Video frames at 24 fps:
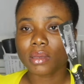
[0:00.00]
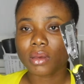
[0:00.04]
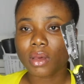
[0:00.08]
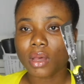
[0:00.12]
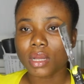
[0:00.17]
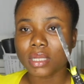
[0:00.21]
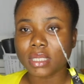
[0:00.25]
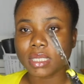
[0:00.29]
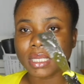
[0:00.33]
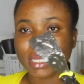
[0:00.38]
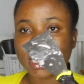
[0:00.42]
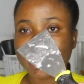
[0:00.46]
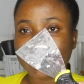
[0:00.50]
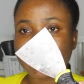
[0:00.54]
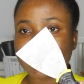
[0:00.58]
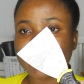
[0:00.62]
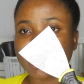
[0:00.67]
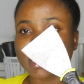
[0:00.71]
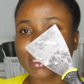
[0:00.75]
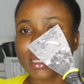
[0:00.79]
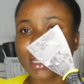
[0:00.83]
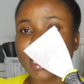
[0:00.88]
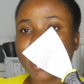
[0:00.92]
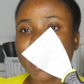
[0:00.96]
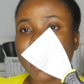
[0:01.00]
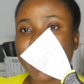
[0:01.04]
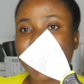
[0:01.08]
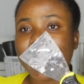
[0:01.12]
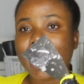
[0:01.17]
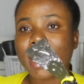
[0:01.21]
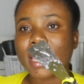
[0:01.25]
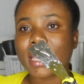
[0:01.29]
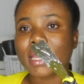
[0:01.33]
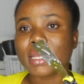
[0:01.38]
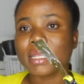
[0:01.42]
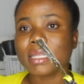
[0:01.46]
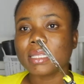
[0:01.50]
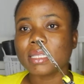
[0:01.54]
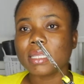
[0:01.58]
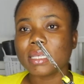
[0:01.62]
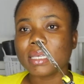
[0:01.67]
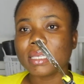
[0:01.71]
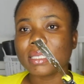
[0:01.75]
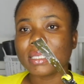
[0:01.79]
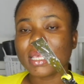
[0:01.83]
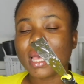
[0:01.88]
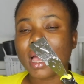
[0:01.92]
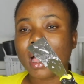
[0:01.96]
containers, and
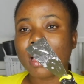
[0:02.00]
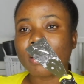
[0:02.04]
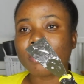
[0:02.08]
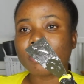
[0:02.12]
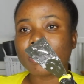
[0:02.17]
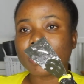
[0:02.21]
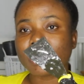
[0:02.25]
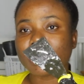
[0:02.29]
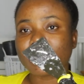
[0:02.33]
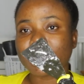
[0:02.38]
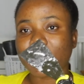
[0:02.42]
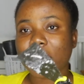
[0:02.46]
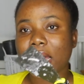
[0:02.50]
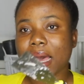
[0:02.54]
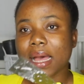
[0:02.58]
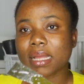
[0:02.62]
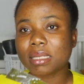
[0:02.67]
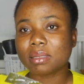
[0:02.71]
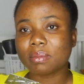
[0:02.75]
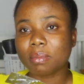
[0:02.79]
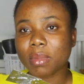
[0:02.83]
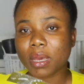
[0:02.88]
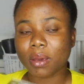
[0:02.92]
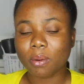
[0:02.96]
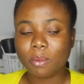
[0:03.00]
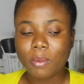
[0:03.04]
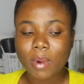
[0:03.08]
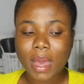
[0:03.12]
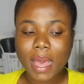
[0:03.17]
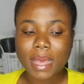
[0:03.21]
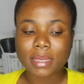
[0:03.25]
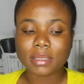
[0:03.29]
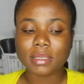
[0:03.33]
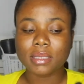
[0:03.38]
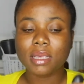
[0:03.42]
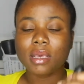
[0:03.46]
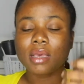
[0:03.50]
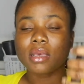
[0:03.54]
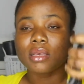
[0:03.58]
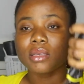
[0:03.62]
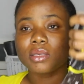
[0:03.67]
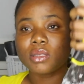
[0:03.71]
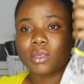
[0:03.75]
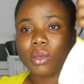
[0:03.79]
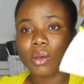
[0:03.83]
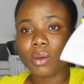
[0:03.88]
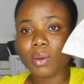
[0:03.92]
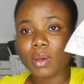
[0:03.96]
this helped me to cut my wax.
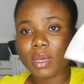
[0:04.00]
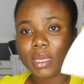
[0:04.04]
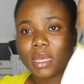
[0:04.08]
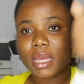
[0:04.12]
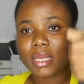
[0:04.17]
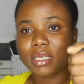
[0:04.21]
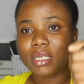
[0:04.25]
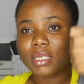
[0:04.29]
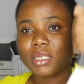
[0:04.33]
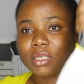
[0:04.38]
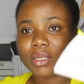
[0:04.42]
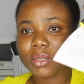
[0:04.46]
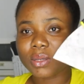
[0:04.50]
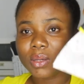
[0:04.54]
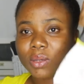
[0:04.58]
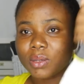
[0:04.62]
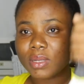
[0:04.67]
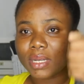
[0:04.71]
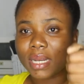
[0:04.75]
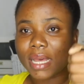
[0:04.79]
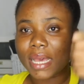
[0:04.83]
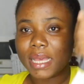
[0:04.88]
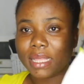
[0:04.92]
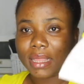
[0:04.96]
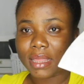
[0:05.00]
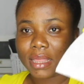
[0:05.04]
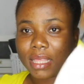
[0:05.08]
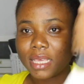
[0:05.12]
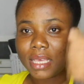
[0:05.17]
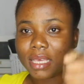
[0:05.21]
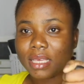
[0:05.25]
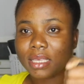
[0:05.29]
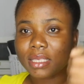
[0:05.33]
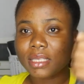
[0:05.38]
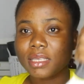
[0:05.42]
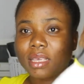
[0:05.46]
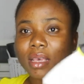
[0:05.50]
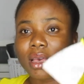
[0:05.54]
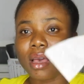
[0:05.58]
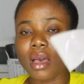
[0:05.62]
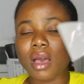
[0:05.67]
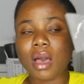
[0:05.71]
So I just go like this.